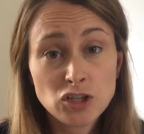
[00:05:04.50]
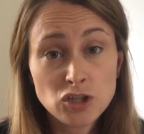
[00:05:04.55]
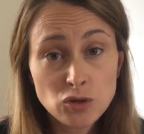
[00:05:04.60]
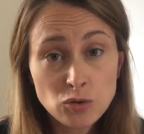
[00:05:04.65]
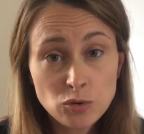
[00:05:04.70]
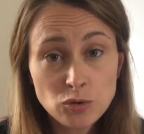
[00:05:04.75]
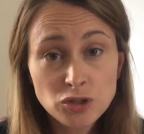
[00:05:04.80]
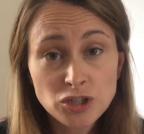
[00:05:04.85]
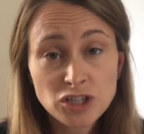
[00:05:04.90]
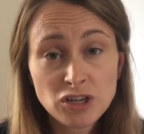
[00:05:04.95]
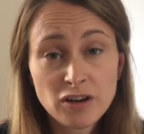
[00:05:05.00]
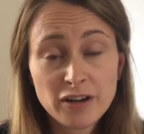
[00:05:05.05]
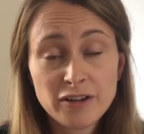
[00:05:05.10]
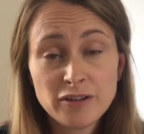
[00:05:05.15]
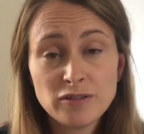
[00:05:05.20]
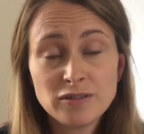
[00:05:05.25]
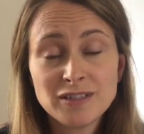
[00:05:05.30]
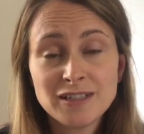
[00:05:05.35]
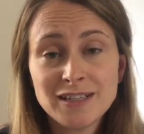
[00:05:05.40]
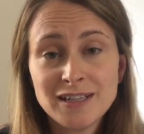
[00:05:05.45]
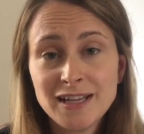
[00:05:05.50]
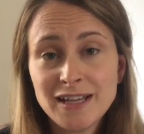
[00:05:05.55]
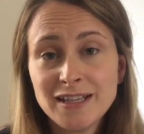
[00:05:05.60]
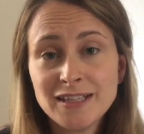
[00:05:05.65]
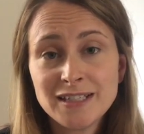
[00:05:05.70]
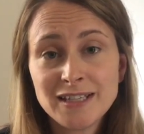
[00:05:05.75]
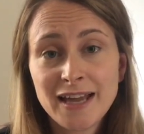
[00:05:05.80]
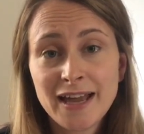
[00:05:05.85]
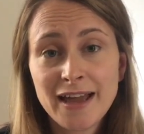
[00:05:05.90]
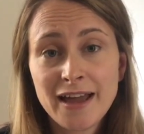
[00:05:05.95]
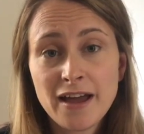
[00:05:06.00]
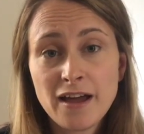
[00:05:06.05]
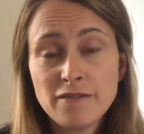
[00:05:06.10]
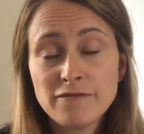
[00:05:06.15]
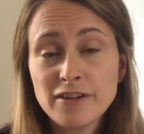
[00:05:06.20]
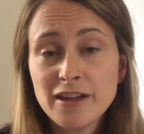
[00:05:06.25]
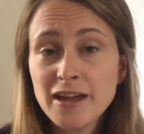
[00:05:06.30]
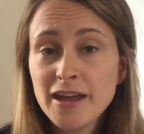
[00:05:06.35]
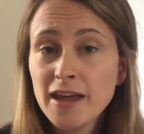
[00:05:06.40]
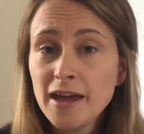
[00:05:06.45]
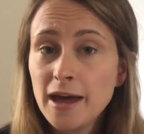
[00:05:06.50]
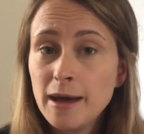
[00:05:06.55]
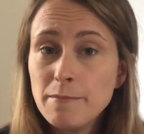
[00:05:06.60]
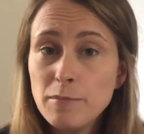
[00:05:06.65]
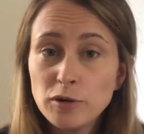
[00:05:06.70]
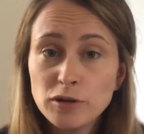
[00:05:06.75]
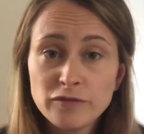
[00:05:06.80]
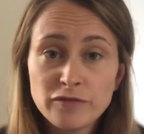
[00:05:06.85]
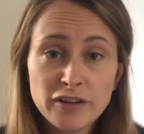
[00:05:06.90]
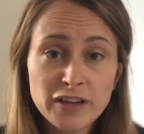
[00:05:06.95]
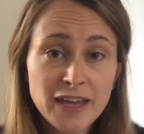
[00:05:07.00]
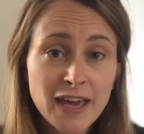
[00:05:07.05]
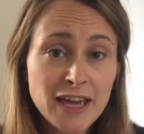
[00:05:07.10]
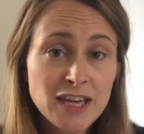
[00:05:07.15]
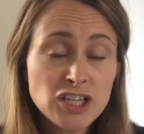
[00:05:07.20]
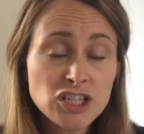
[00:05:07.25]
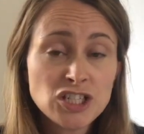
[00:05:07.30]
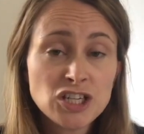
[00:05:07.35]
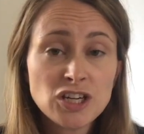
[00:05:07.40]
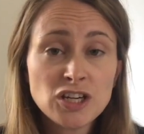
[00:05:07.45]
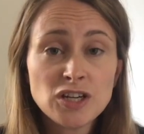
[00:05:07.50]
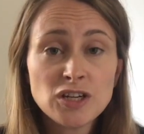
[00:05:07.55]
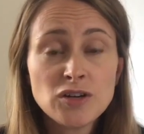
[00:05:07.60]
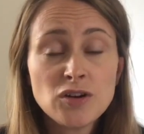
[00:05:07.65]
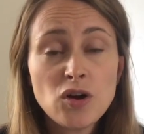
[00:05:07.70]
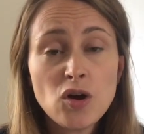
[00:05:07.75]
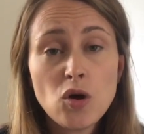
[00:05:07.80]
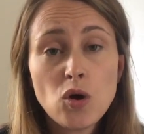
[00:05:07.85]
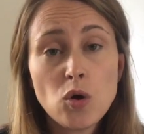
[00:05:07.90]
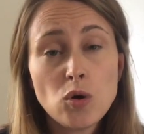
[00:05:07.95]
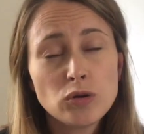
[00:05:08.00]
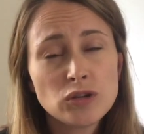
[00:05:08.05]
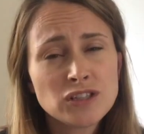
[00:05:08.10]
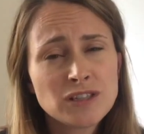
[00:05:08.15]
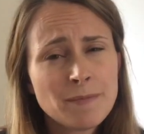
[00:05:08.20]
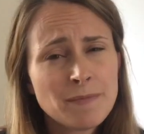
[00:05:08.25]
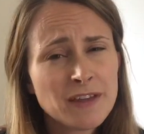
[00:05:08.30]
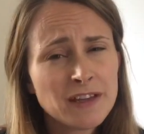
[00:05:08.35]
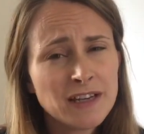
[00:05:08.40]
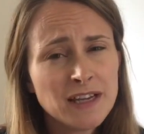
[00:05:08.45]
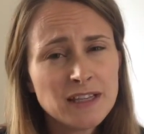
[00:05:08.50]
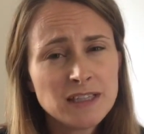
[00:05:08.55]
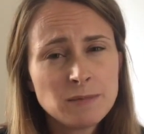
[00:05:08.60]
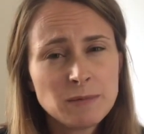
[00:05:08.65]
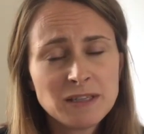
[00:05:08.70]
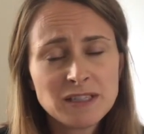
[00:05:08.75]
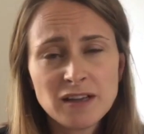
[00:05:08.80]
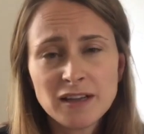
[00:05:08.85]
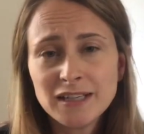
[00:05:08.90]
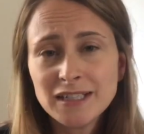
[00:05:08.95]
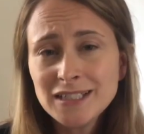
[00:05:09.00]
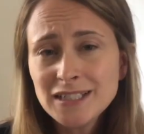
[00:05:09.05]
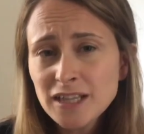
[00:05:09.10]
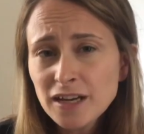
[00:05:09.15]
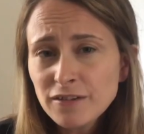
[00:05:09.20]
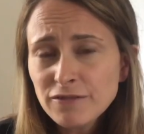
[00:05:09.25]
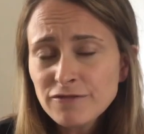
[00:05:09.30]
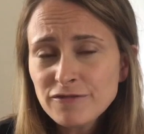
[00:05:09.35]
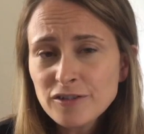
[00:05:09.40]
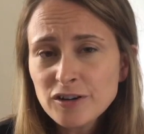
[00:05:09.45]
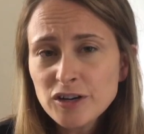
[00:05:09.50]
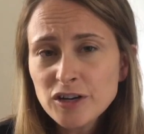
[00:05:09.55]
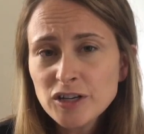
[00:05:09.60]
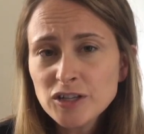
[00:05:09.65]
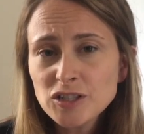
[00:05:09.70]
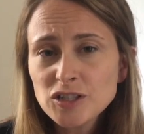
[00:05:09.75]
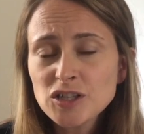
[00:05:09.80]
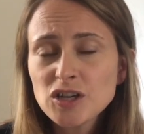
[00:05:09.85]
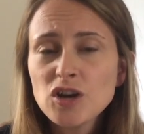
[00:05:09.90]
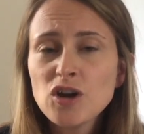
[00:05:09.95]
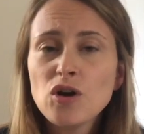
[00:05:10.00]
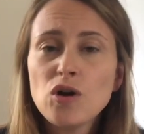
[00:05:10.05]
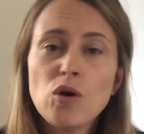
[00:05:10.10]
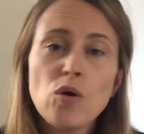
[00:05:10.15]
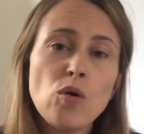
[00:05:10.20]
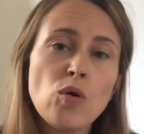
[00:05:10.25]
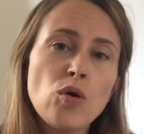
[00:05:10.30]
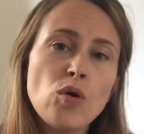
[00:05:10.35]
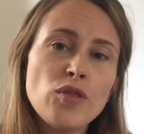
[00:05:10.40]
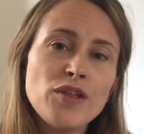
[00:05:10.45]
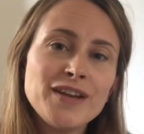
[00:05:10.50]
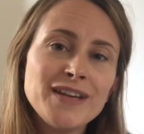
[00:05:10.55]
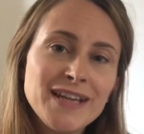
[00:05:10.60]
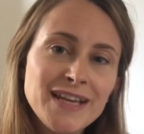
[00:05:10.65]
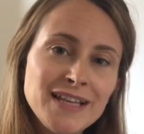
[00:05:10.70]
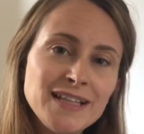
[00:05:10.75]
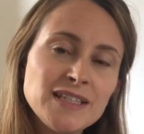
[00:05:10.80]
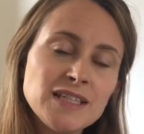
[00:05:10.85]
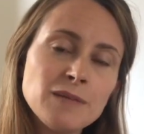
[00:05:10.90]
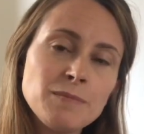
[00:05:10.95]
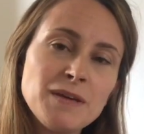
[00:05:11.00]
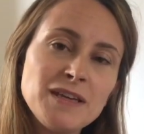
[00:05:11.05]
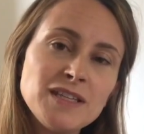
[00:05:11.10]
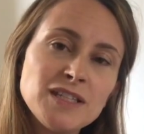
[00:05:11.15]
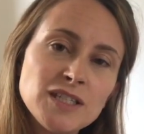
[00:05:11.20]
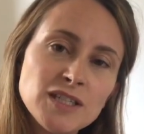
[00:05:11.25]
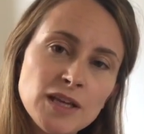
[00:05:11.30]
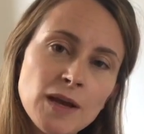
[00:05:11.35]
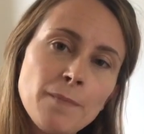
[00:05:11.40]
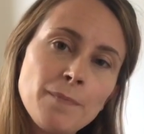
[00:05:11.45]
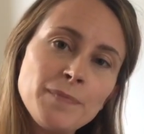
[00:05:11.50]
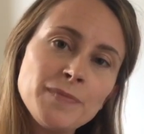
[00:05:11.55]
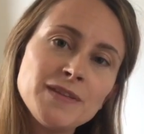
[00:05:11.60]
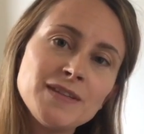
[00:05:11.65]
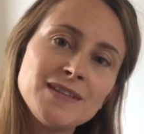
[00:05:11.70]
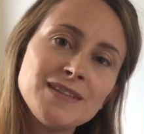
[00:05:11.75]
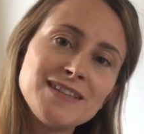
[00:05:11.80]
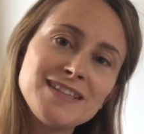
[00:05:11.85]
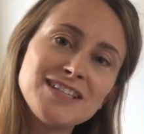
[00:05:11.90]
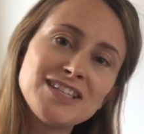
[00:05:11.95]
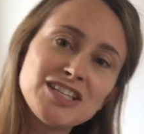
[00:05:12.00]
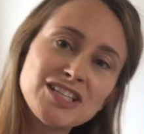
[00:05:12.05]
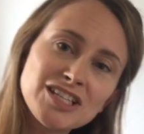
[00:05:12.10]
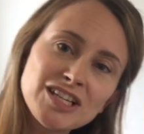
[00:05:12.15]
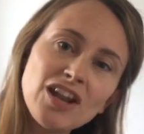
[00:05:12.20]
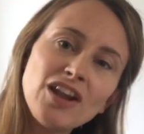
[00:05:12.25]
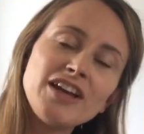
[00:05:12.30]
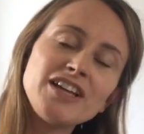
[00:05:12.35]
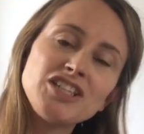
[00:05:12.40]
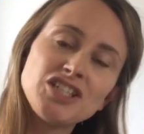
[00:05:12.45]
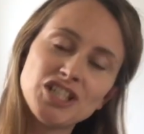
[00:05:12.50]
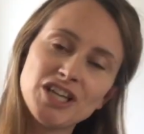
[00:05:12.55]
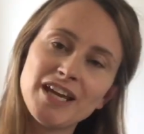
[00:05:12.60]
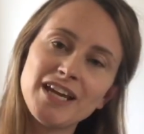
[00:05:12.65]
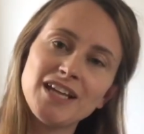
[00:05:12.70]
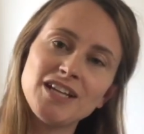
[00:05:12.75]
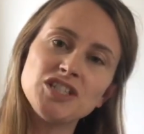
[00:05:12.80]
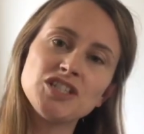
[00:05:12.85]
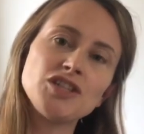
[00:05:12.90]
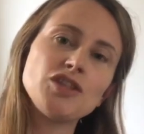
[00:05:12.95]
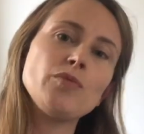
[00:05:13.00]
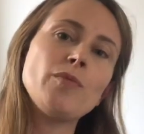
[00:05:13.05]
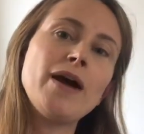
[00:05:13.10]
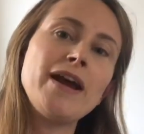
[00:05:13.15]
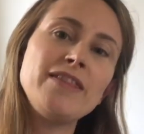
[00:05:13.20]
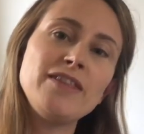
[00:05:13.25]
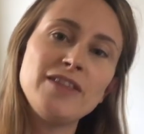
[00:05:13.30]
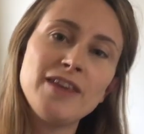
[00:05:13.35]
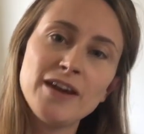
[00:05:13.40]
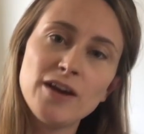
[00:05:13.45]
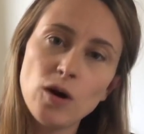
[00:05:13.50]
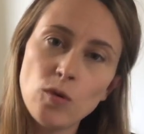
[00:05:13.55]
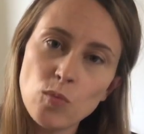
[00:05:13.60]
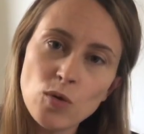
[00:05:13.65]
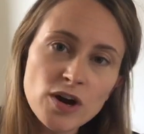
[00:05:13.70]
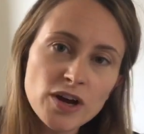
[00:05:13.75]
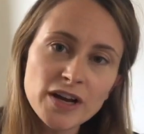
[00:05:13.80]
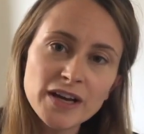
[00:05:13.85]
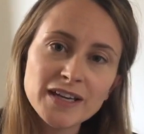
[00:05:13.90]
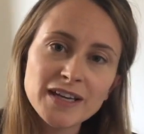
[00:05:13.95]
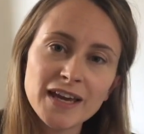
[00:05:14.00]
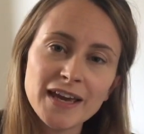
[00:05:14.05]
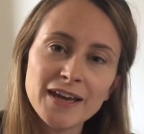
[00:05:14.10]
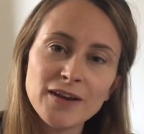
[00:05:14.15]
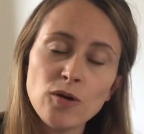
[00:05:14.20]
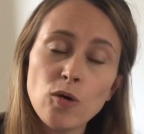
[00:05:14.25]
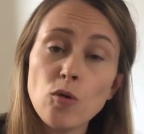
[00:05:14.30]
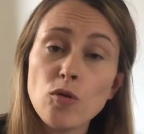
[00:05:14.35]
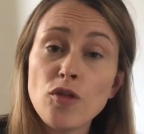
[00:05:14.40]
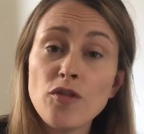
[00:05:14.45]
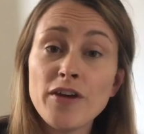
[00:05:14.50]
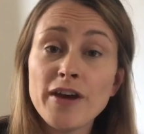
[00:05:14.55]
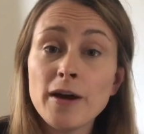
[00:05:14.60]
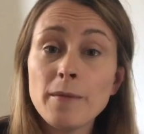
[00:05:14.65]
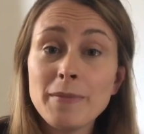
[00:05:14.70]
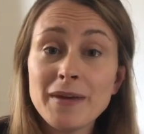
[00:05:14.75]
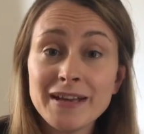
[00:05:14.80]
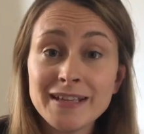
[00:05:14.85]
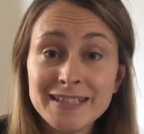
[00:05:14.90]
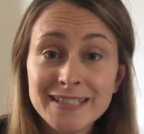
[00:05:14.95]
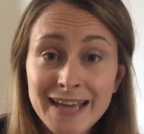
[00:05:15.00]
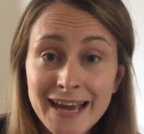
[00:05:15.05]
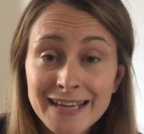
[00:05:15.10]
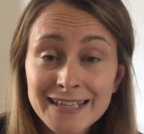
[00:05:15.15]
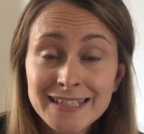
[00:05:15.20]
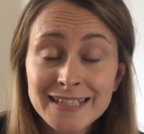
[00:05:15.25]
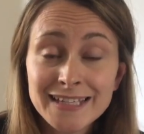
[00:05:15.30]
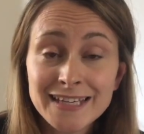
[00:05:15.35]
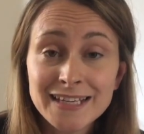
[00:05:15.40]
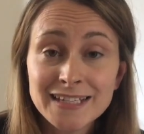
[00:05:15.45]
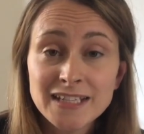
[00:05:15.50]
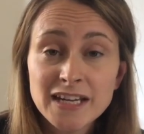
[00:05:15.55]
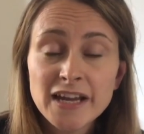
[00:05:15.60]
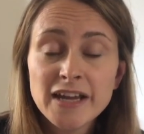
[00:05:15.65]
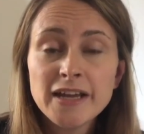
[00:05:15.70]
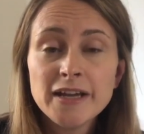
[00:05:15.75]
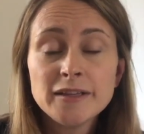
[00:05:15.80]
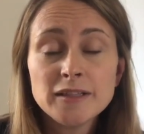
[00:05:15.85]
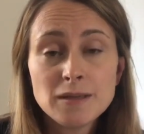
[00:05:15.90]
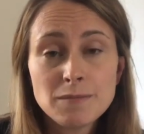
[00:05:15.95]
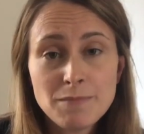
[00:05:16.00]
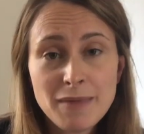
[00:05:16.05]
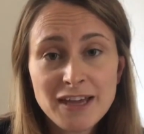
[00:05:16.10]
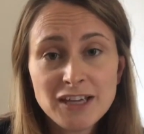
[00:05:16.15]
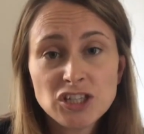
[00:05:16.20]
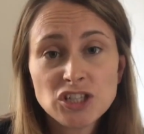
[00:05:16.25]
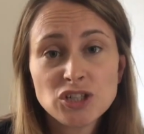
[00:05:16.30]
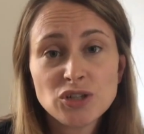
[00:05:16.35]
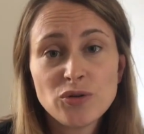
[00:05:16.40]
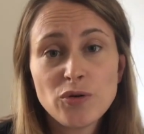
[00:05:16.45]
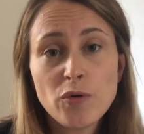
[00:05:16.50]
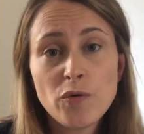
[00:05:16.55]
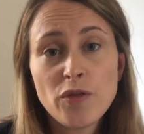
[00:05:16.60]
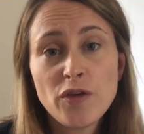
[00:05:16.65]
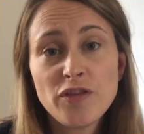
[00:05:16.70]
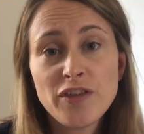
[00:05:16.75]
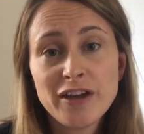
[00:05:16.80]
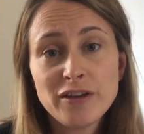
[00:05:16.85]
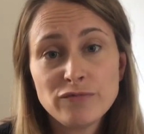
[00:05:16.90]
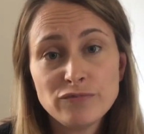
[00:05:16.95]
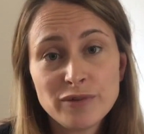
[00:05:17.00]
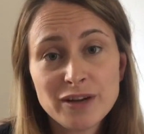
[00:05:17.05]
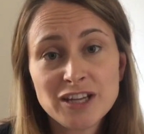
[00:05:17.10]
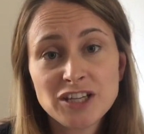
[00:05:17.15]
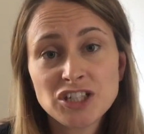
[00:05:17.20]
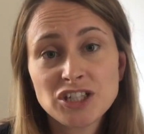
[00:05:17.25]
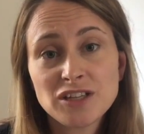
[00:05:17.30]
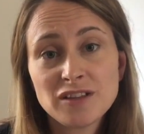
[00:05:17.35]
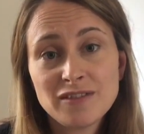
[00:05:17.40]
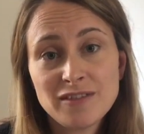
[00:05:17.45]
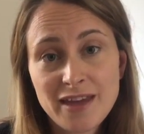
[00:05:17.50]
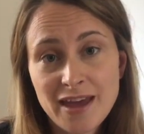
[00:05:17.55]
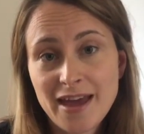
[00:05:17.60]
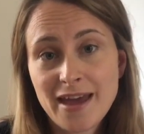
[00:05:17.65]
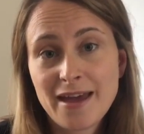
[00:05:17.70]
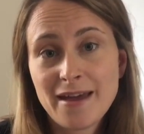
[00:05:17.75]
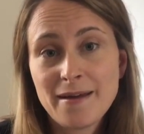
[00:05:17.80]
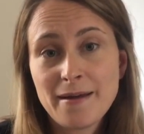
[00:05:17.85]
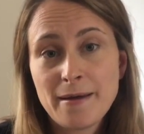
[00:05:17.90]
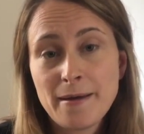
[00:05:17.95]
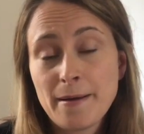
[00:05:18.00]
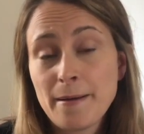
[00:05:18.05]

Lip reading: your child needs to have a modification, or something needs to be slightly different, or there needs to be some slight change in the way that they are working or that they are being tested to make sure that they reach their